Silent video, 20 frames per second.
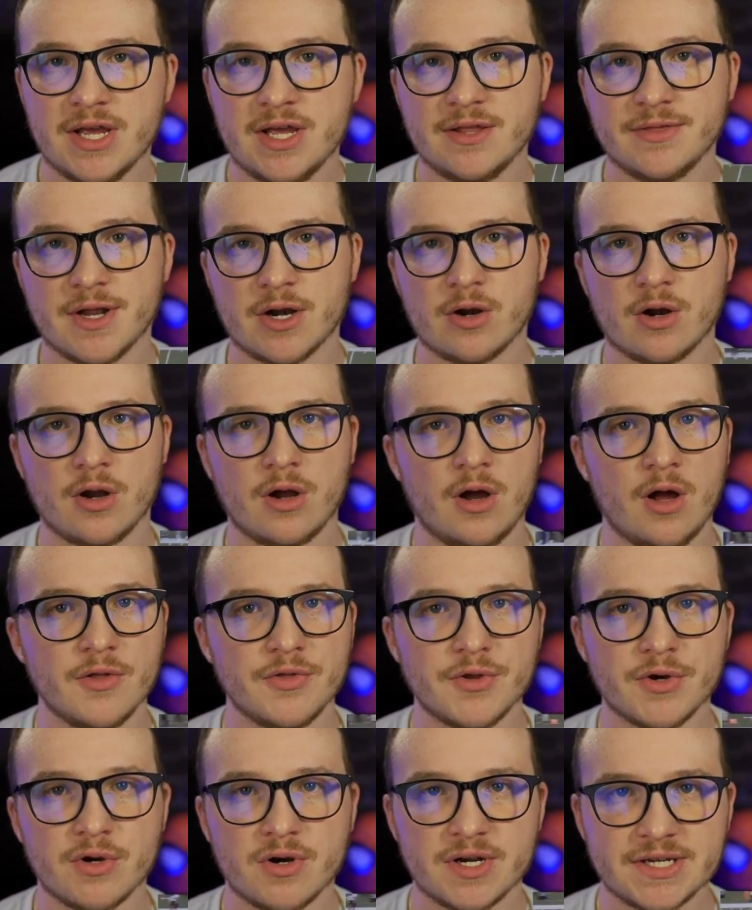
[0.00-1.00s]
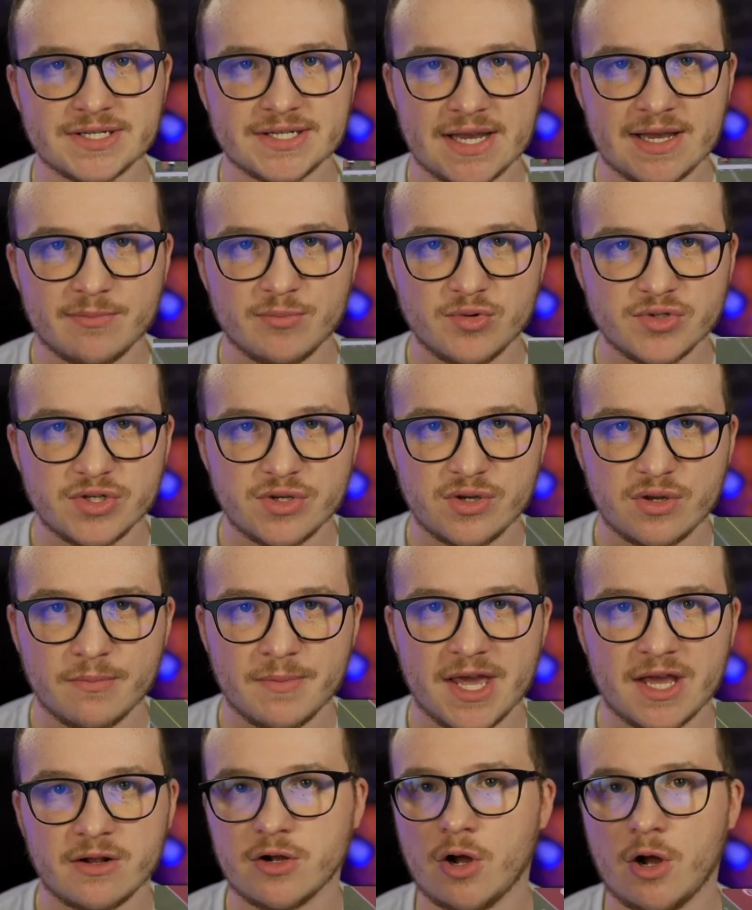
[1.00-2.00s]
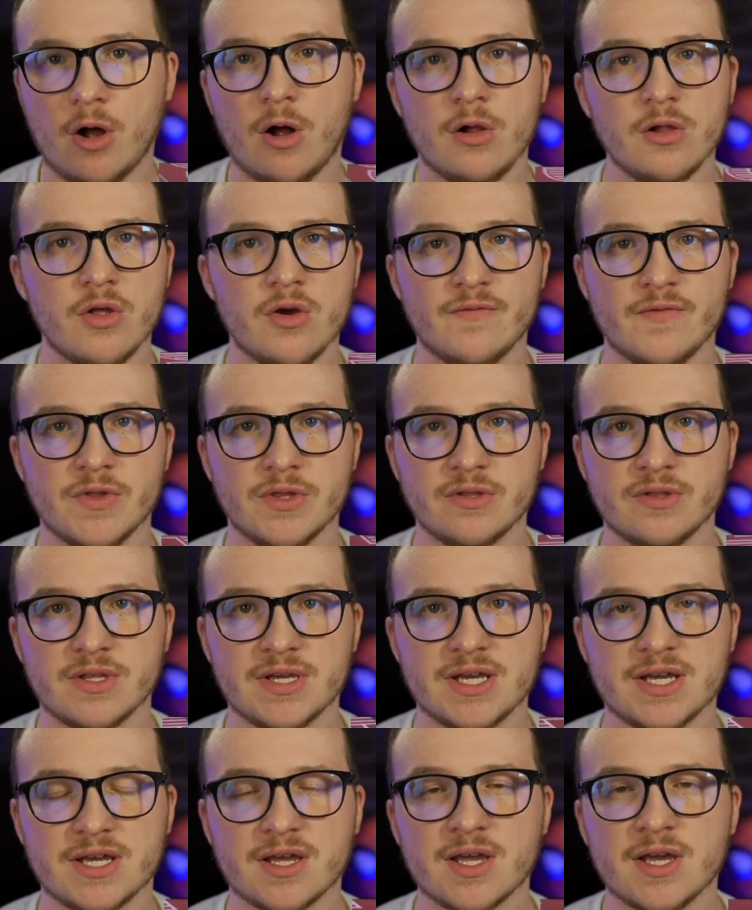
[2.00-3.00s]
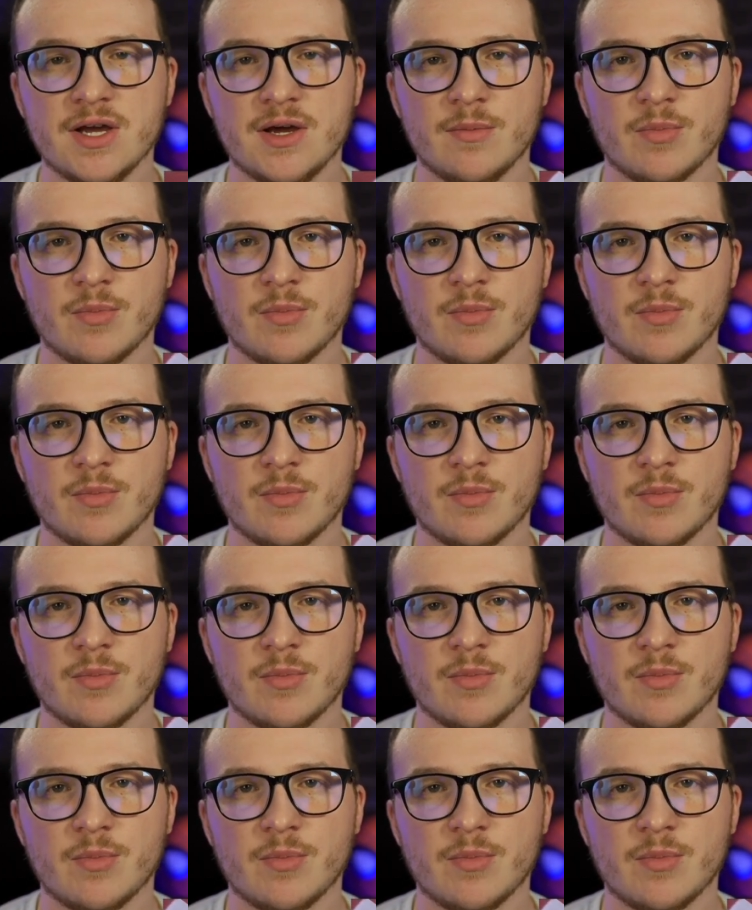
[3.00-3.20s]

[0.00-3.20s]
There are other examples you can make all over the league,